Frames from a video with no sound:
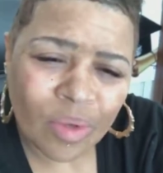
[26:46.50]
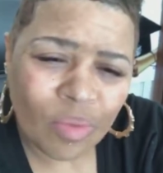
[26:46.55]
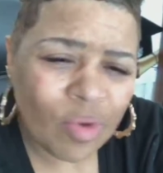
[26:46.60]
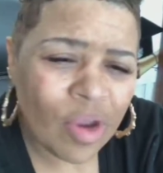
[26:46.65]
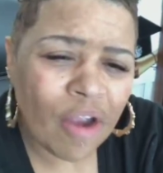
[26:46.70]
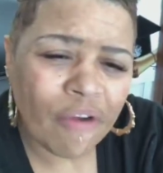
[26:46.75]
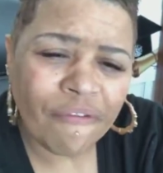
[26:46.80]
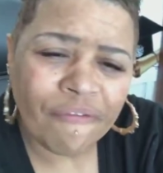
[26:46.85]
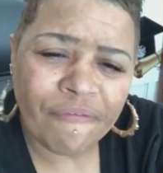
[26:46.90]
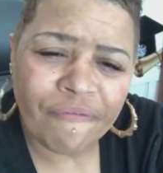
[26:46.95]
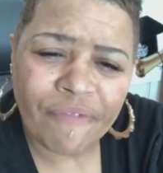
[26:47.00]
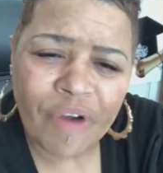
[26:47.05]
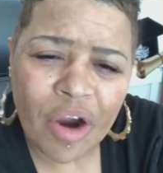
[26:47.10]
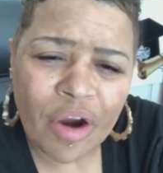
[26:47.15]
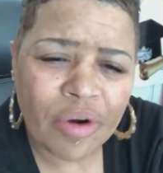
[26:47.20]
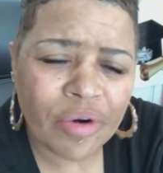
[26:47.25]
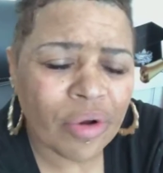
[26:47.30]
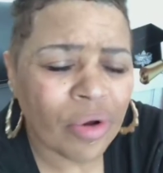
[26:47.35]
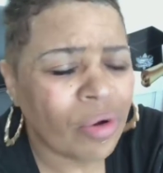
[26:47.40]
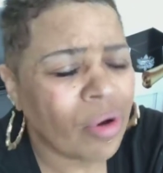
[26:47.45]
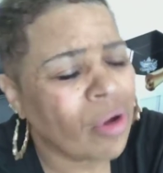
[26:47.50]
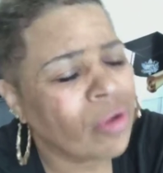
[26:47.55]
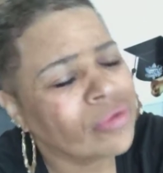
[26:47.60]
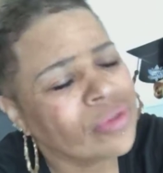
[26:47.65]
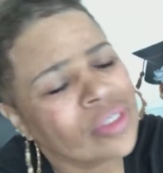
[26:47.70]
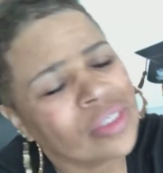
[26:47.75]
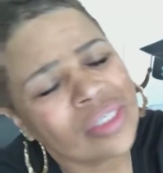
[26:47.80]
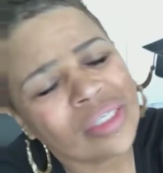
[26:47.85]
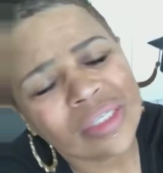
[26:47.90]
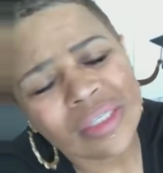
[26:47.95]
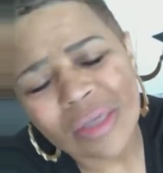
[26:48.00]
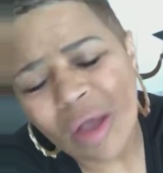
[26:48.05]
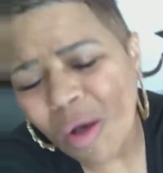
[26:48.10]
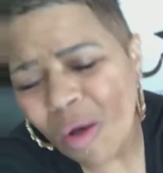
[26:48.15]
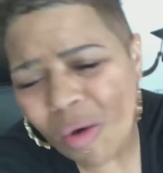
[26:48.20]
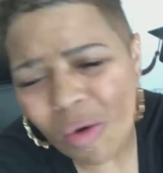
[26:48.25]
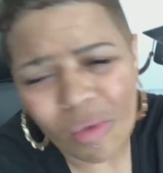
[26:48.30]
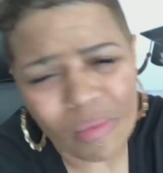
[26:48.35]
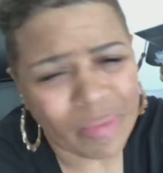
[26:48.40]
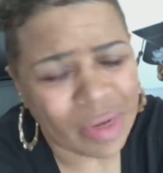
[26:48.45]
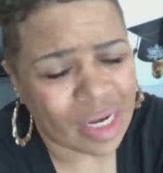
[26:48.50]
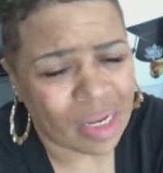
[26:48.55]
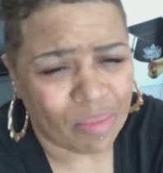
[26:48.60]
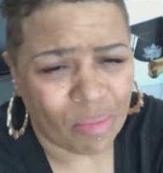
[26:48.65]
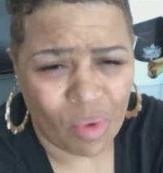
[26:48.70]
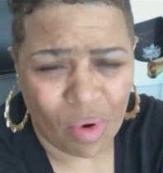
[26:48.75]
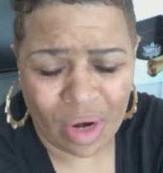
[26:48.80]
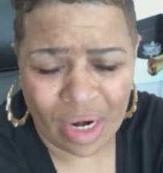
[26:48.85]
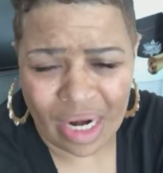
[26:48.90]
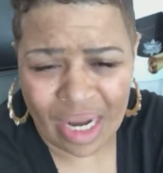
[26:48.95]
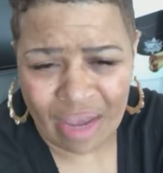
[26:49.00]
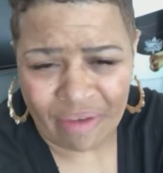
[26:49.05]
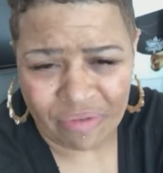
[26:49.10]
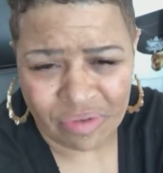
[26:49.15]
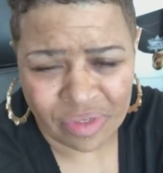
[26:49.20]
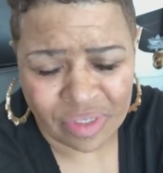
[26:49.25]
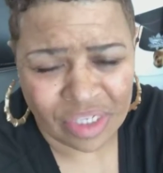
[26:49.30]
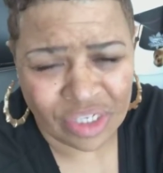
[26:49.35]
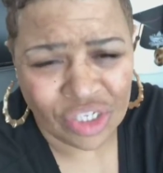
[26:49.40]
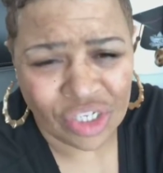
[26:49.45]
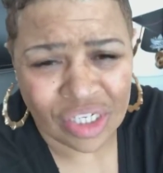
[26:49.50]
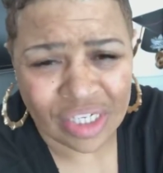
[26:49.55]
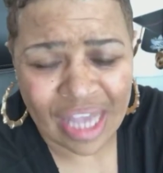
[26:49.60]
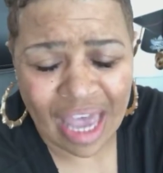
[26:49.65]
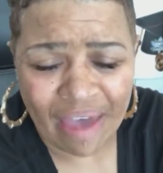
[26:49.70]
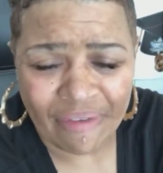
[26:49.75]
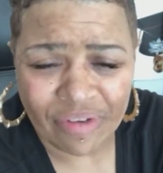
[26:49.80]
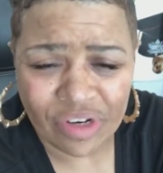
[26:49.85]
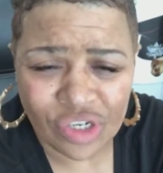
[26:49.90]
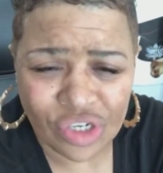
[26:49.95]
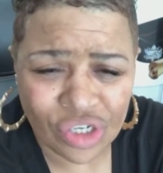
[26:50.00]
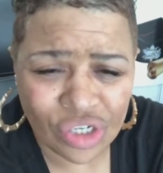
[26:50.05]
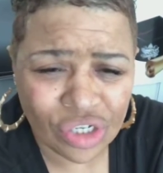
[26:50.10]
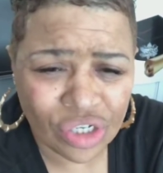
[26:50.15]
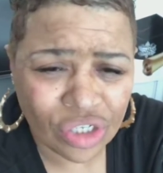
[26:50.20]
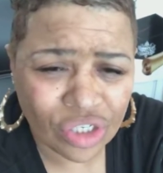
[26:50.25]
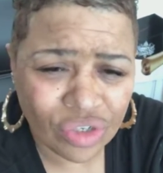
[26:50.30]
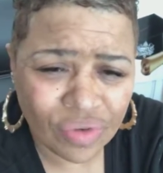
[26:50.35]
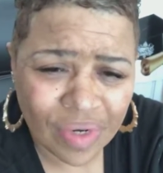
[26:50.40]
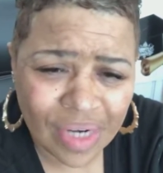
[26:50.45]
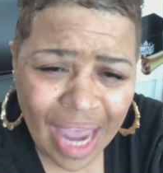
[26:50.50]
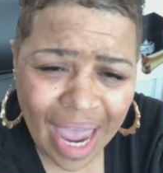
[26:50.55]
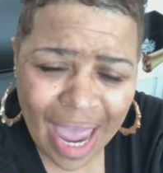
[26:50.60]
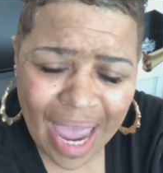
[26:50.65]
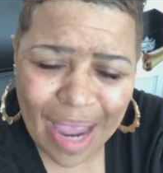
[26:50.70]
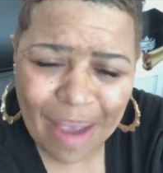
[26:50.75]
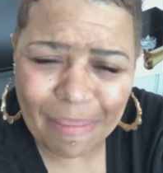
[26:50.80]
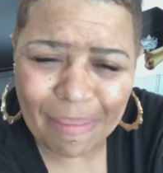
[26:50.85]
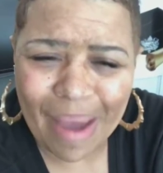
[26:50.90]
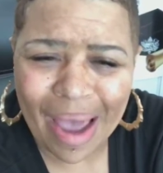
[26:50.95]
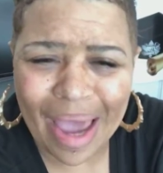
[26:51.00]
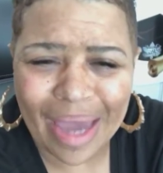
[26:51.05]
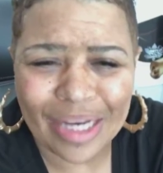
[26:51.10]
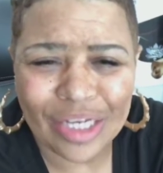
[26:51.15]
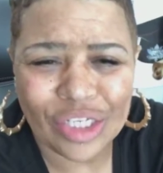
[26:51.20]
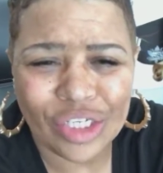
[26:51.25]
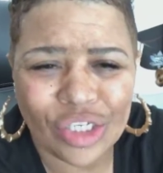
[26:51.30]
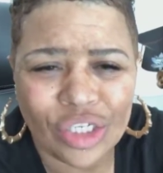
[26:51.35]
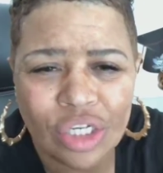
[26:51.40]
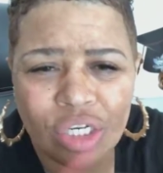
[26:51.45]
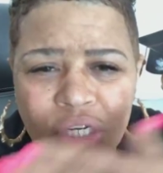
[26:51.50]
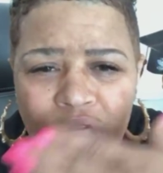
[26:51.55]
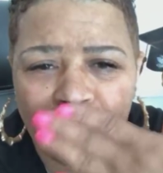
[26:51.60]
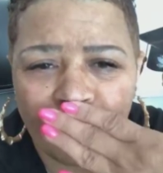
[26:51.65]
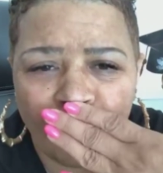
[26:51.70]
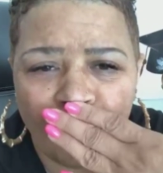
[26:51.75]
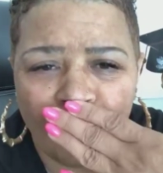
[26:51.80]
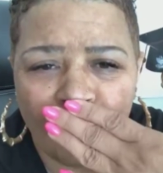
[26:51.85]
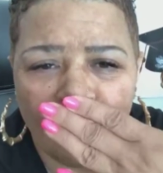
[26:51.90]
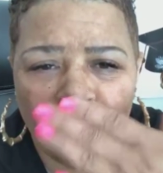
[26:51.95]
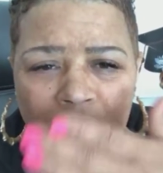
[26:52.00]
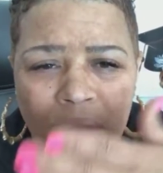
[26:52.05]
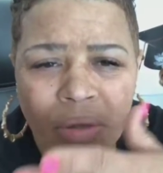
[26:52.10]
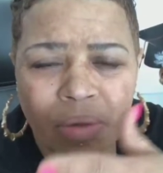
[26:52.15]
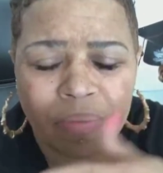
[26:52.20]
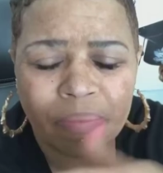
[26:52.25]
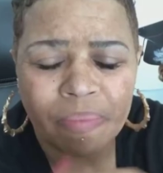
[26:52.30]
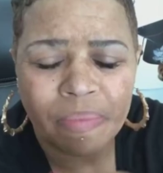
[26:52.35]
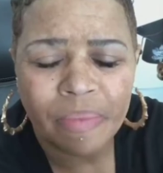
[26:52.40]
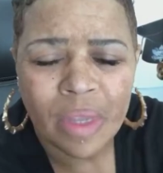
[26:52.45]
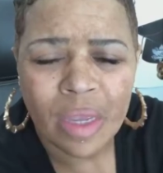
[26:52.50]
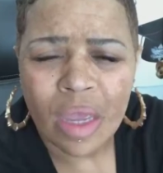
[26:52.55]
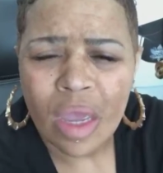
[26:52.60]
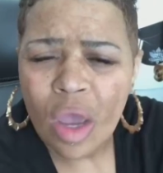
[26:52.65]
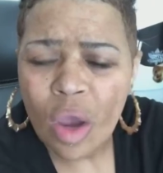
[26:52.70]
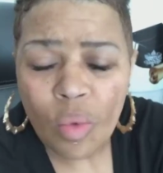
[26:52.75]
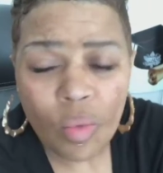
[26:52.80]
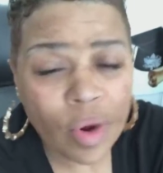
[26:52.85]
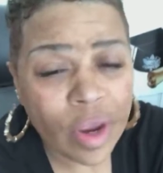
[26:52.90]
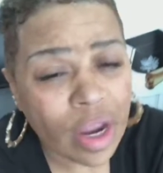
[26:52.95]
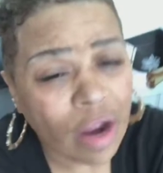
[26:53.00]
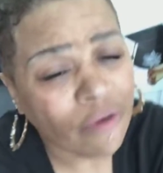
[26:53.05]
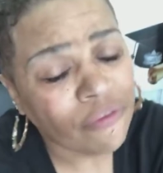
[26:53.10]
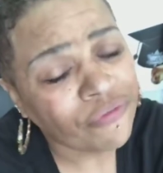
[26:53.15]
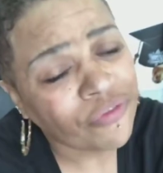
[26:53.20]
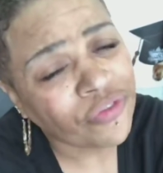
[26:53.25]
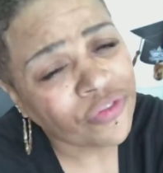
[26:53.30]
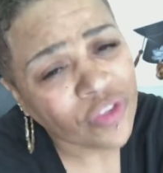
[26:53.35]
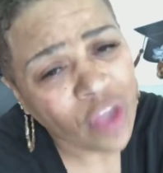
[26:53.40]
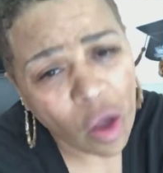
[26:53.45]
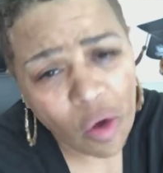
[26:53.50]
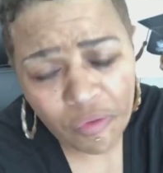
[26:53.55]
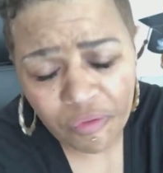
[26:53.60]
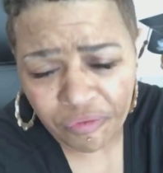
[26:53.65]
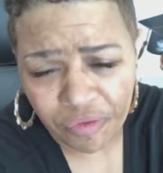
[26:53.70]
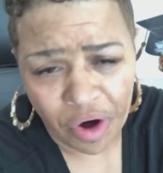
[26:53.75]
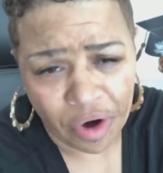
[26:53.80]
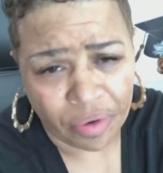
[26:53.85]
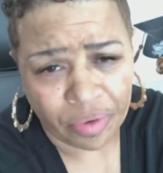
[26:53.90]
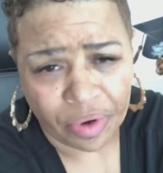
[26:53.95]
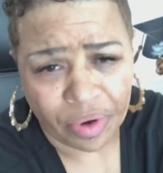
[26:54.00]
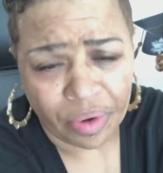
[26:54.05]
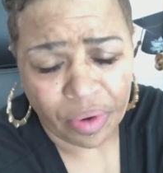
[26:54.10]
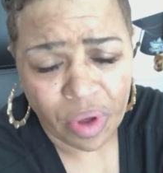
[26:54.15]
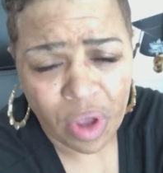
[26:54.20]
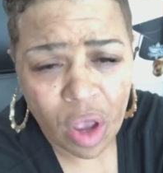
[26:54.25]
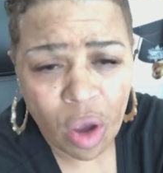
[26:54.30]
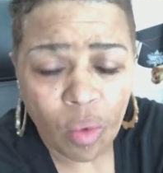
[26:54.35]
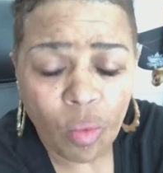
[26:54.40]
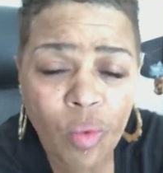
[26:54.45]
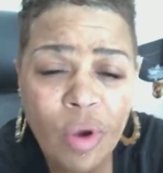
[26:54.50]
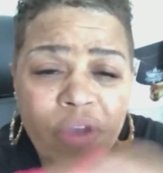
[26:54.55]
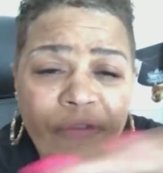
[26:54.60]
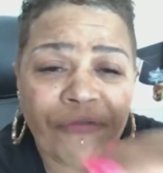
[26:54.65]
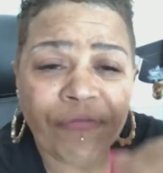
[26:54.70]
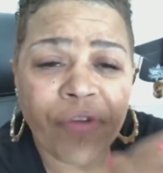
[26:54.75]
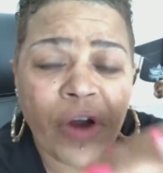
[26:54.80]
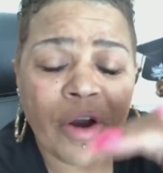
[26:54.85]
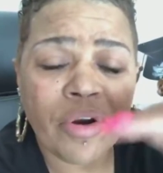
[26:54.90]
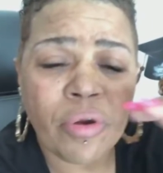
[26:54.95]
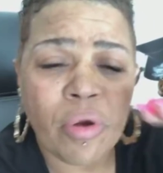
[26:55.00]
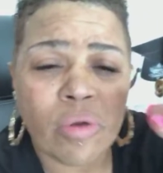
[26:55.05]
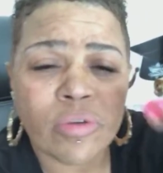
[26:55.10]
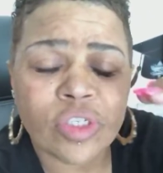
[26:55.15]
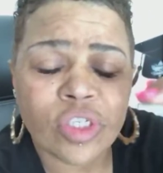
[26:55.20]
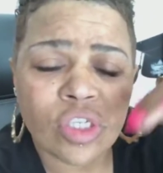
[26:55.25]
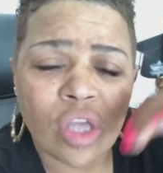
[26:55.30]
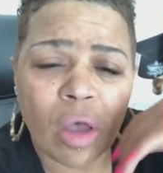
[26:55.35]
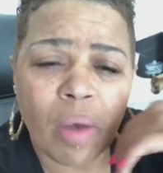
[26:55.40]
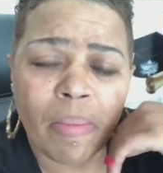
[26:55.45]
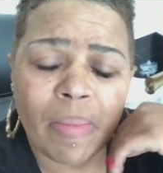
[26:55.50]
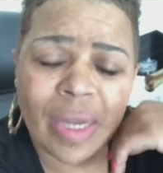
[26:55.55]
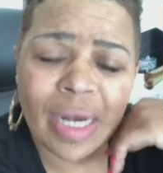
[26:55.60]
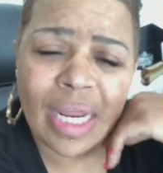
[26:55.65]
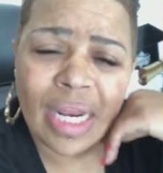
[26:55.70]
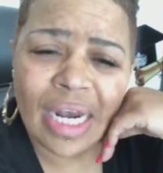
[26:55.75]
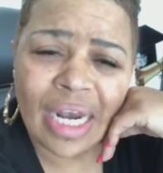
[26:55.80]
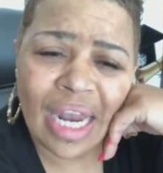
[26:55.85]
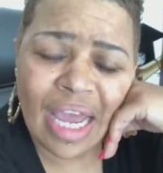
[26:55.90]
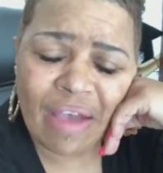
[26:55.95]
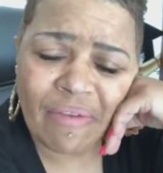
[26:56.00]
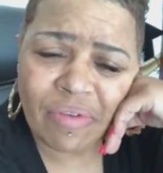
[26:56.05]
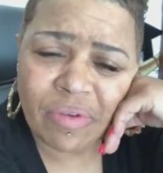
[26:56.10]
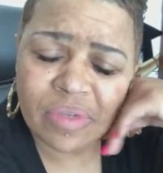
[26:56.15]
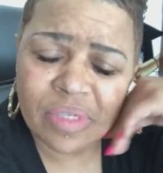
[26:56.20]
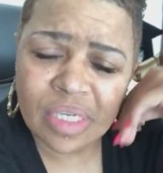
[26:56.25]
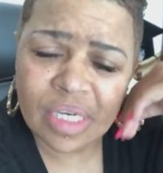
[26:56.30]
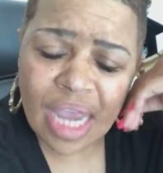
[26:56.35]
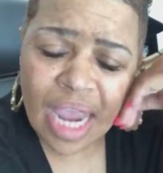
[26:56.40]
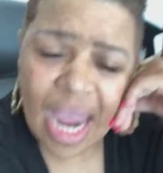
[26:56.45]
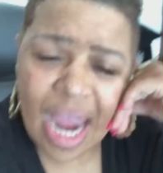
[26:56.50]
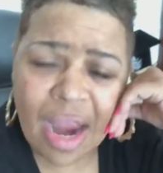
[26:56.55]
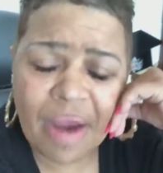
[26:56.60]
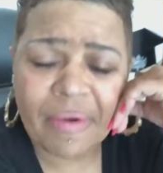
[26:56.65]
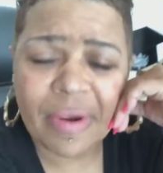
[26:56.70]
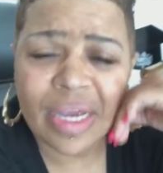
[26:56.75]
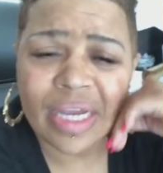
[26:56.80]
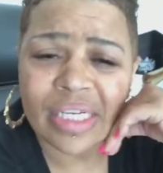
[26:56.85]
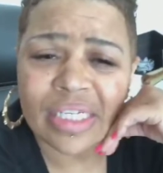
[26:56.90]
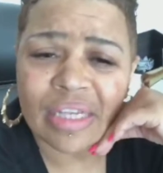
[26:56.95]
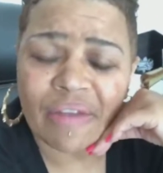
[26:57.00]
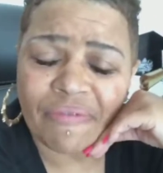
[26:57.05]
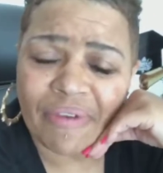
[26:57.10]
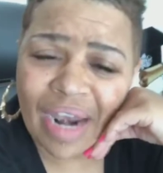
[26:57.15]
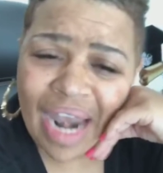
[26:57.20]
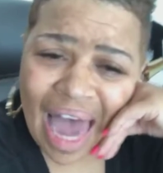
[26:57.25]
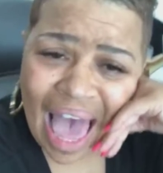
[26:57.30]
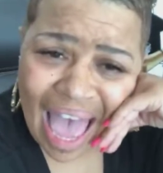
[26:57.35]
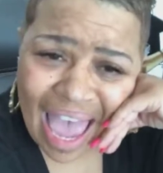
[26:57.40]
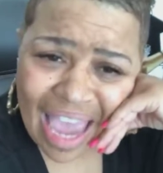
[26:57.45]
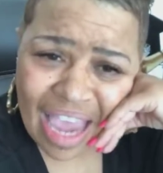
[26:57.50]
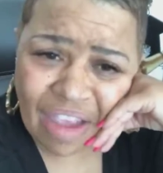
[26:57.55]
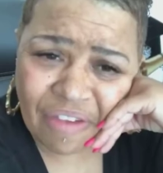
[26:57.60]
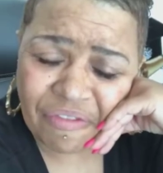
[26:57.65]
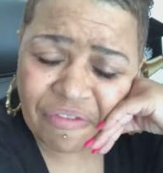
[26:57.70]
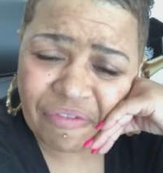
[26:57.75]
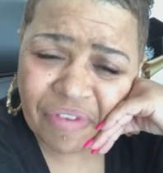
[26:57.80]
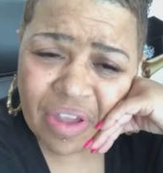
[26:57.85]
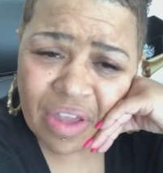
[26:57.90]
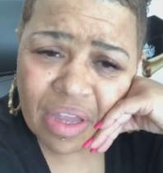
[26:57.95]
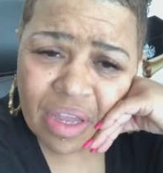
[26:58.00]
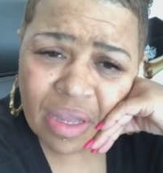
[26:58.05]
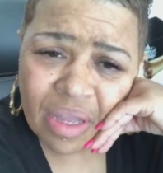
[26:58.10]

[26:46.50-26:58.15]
We are fertile on so many more levels than just having children. Hey, Amani Sugar. We are so fertile. We fertile on so many levels and areas of life.